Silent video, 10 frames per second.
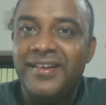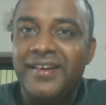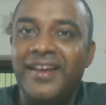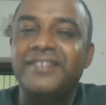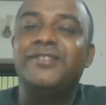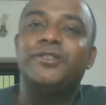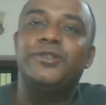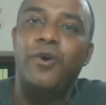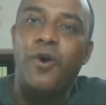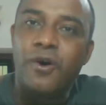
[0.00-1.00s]
a
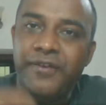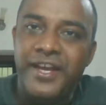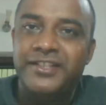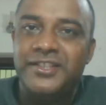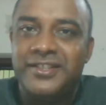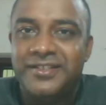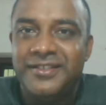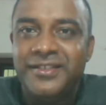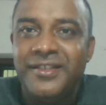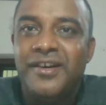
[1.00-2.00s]
Soviet
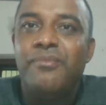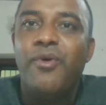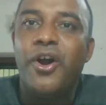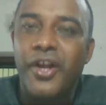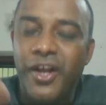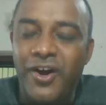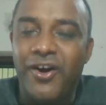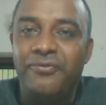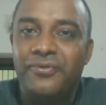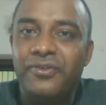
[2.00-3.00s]
model
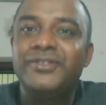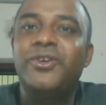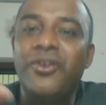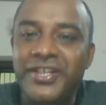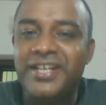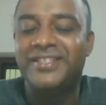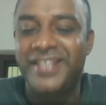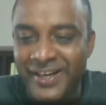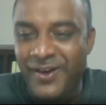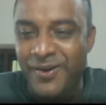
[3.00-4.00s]
of socialist
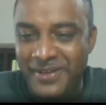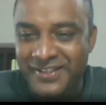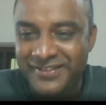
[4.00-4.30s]
economy.